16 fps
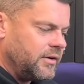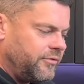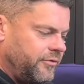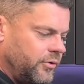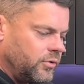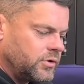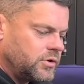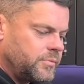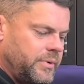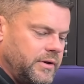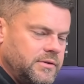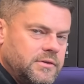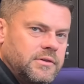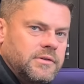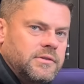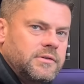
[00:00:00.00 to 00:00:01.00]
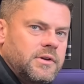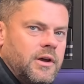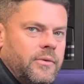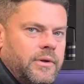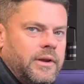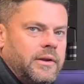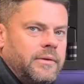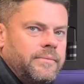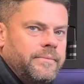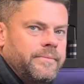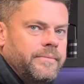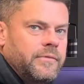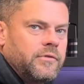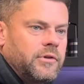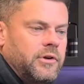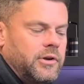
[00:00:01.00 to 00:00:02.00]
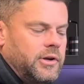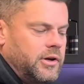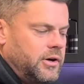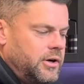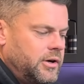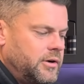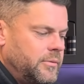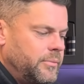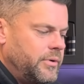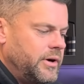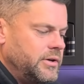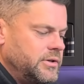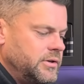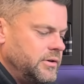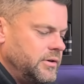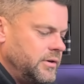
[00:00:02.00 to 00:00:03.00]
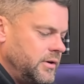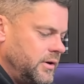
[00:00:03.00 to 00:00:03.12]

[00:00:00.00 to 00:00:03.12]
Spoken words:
forged pistons going in, slightly higher compression.